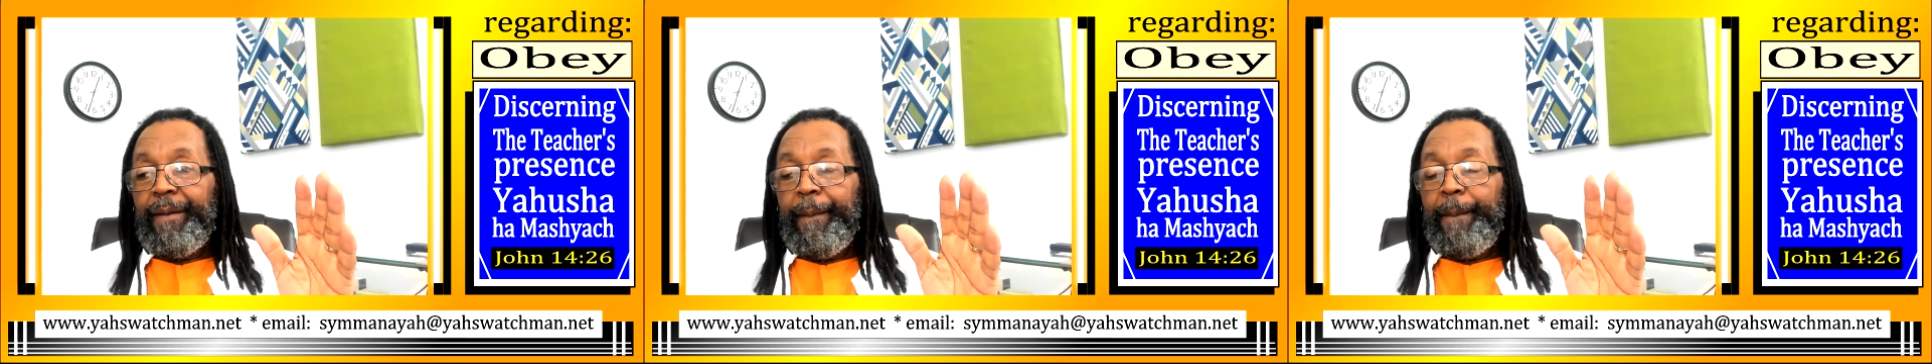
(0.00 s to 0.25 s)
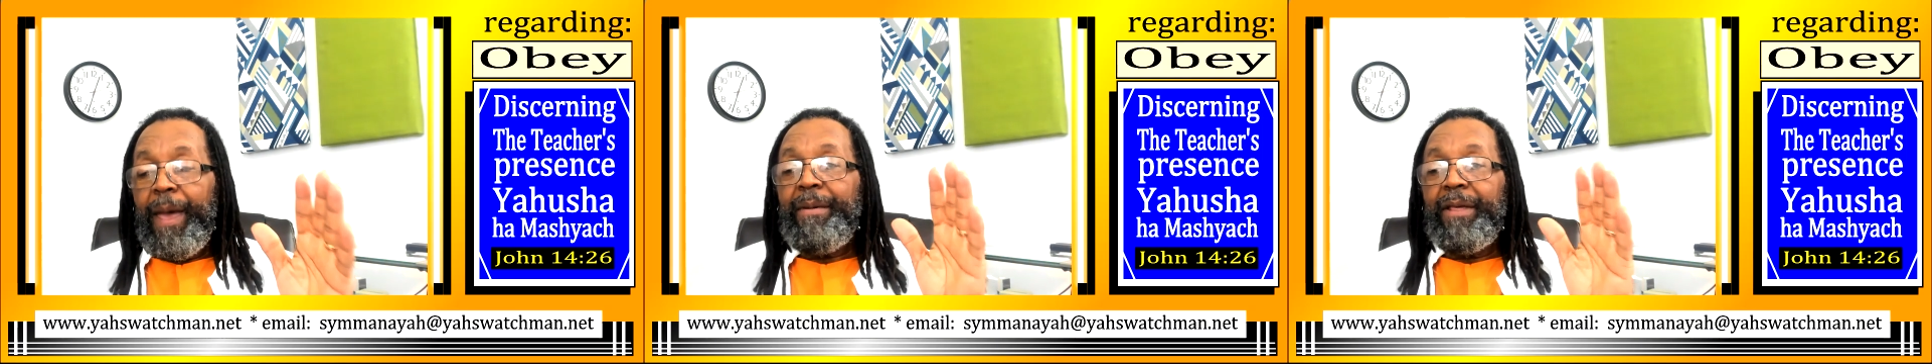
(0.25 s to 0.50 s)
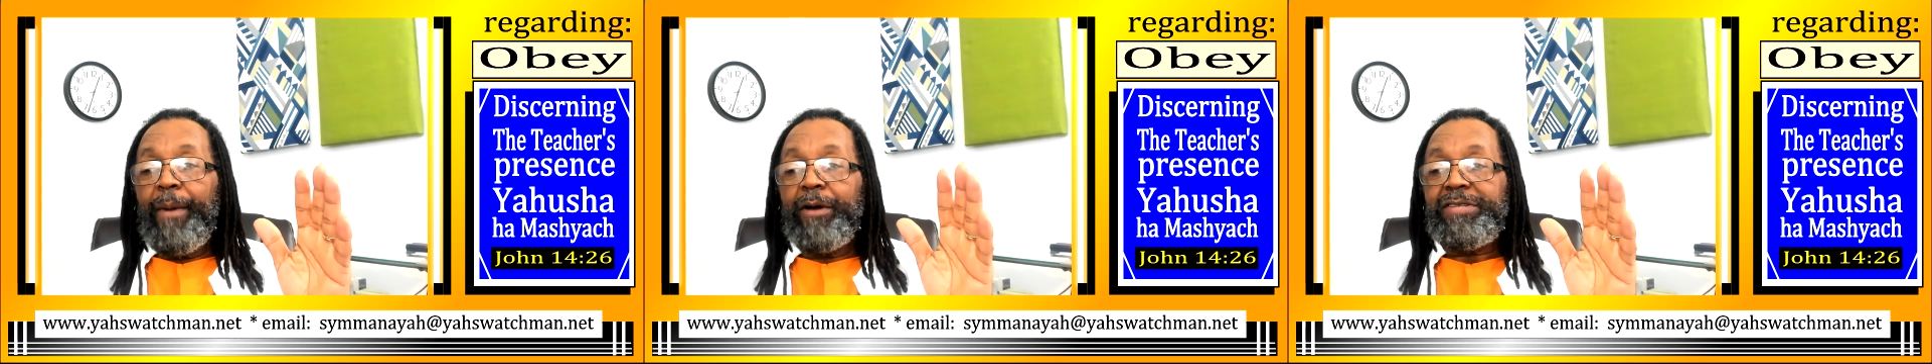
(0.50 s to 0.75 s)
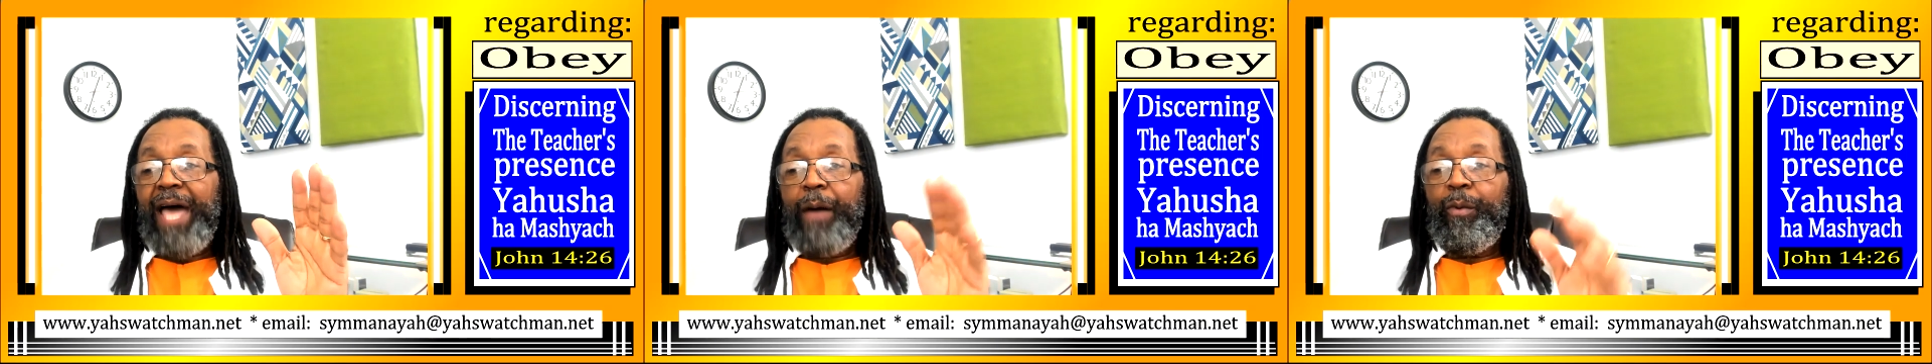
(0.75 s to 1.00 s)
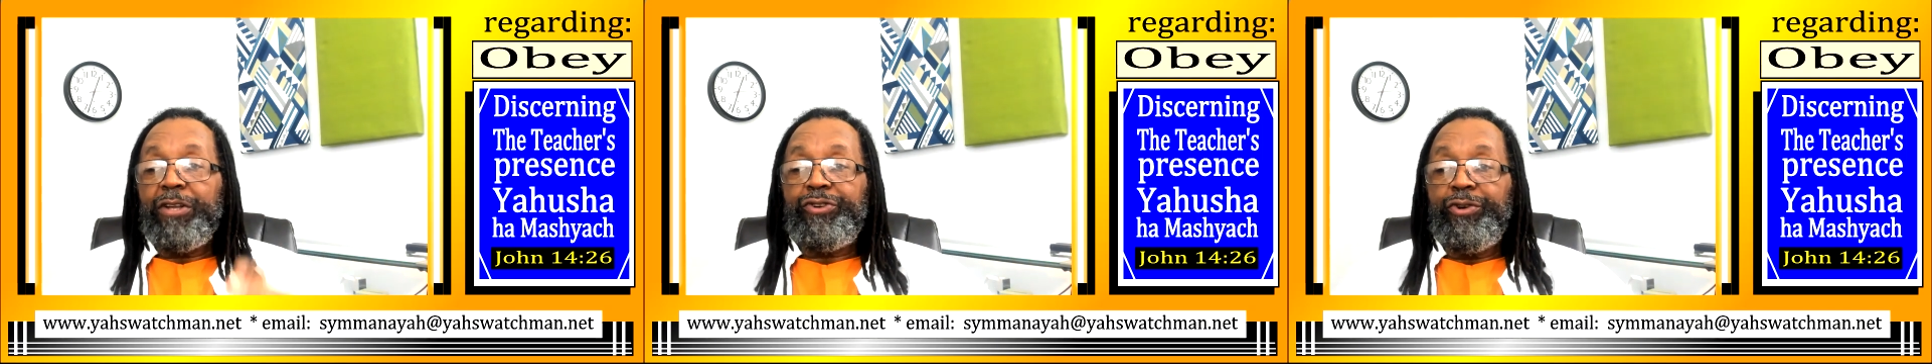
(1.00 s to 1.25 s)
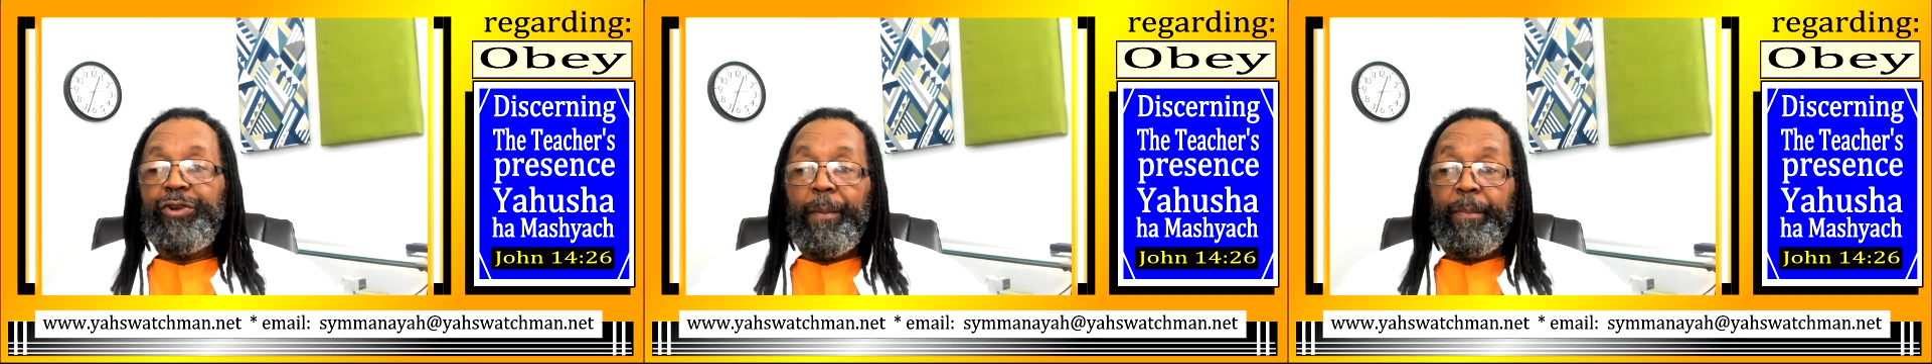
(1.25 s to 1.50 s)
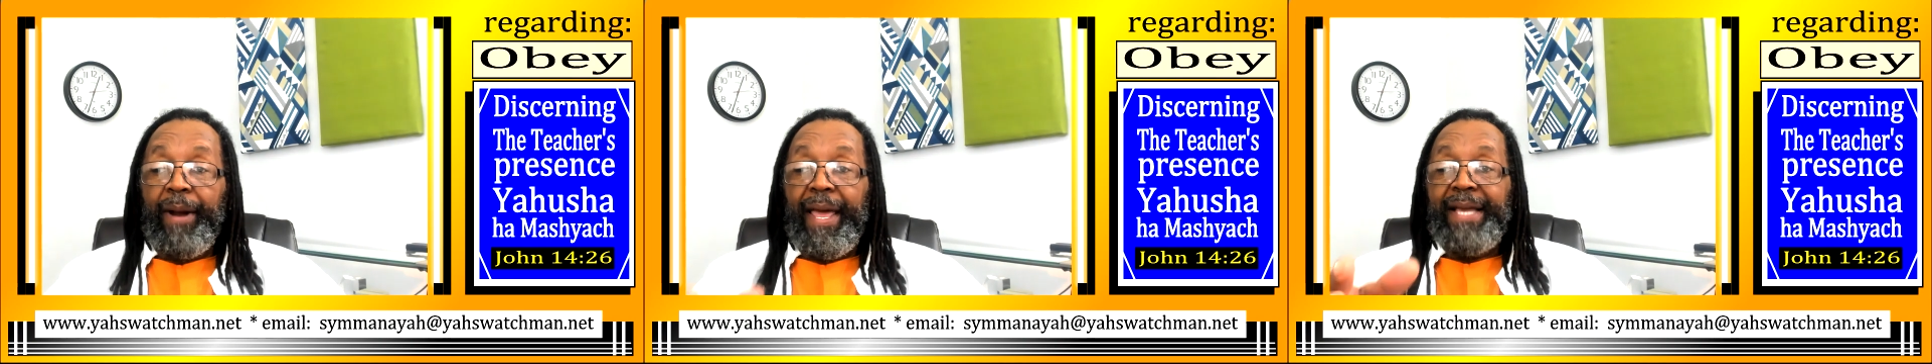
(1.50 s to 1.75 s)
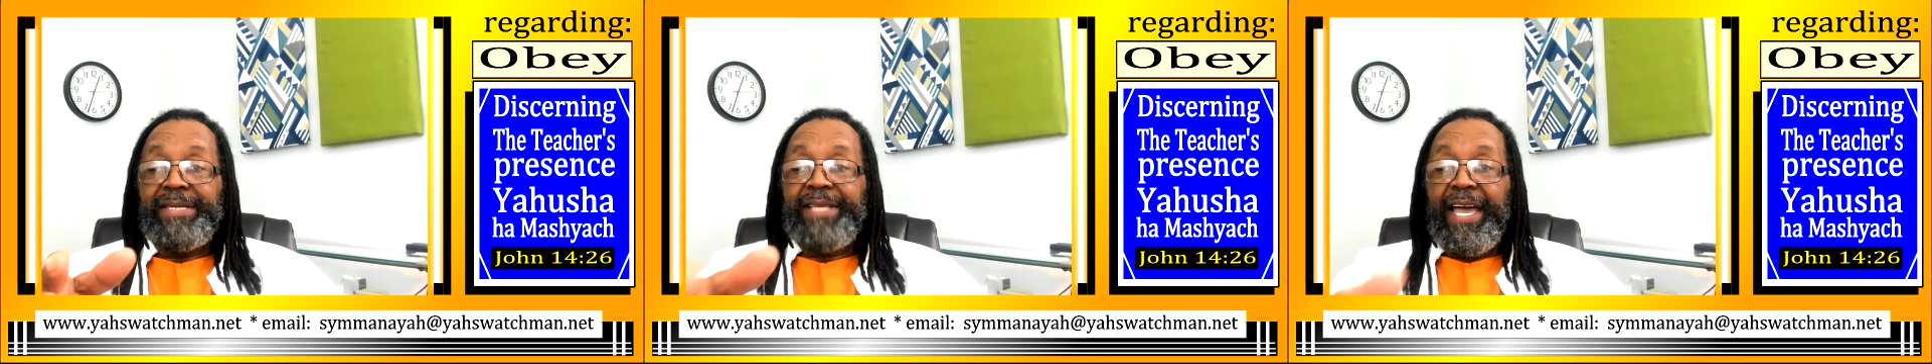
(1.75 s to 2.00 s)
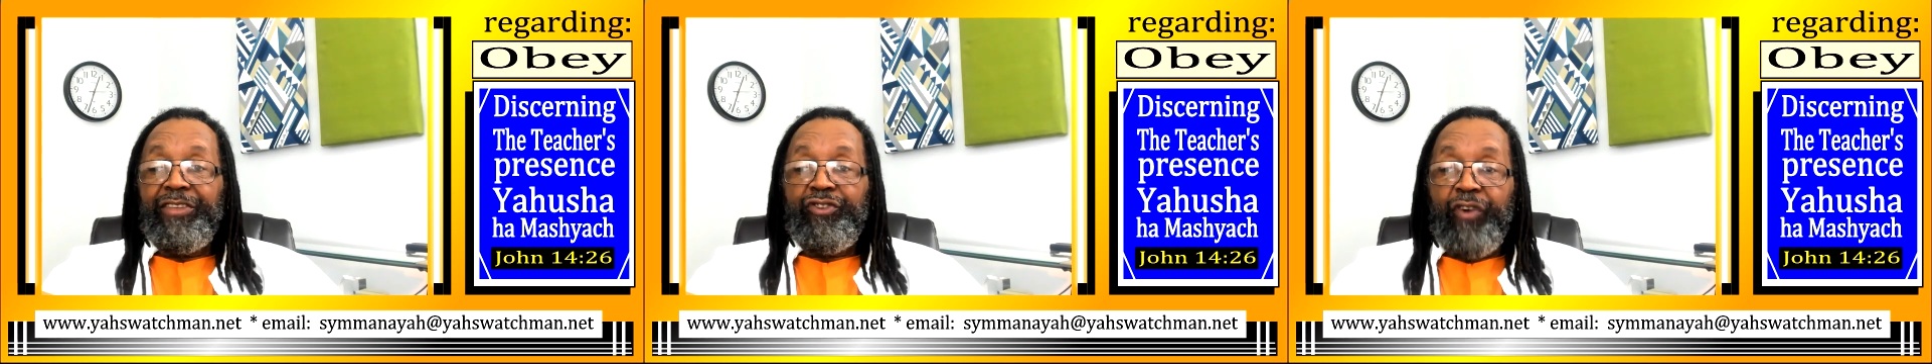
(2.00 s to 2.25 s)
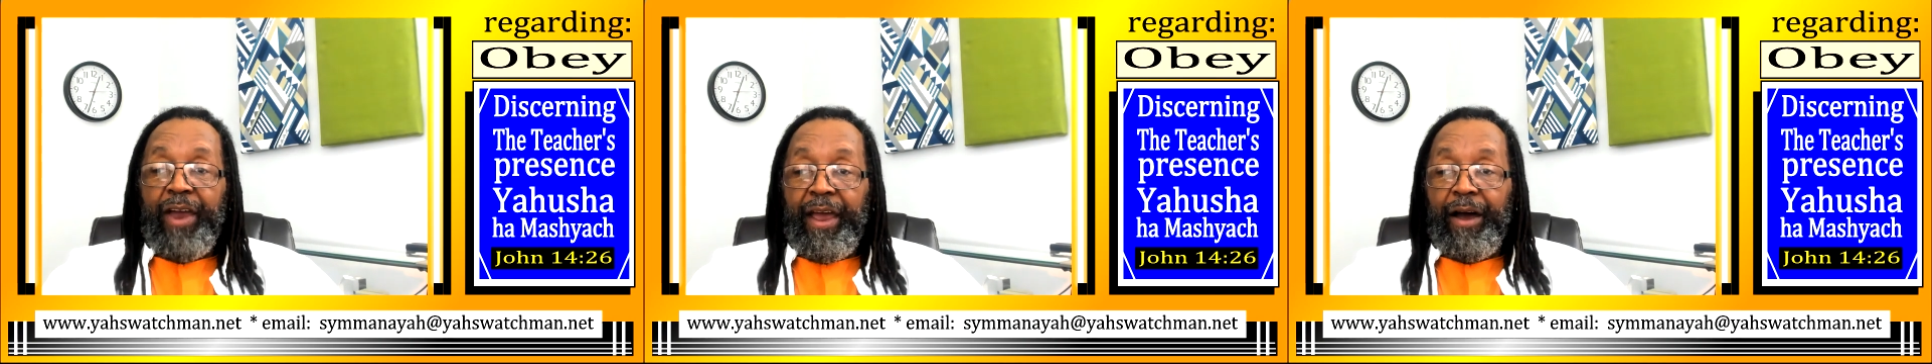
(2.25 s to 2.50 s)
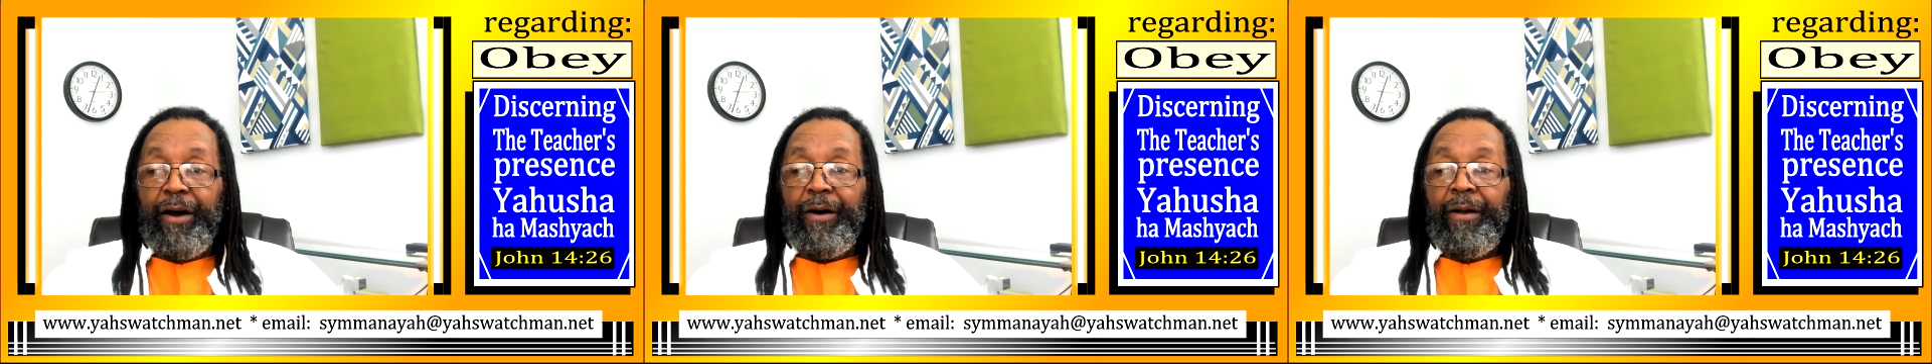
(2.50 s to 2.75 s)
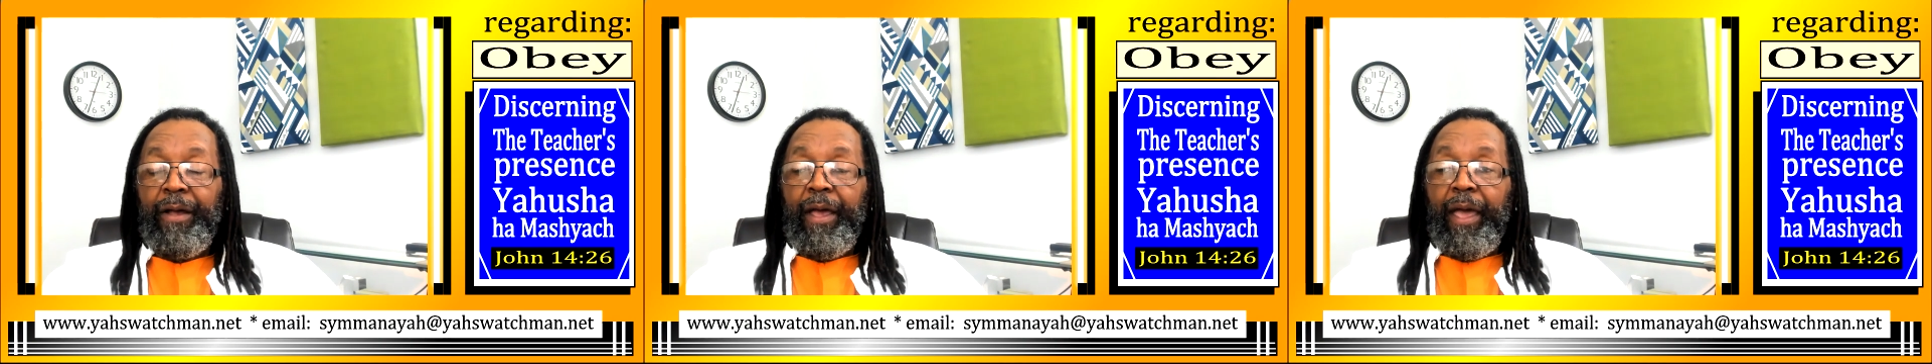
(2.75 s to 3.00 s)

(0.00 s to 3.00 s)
Maybe the Most High wants you to blaze that trail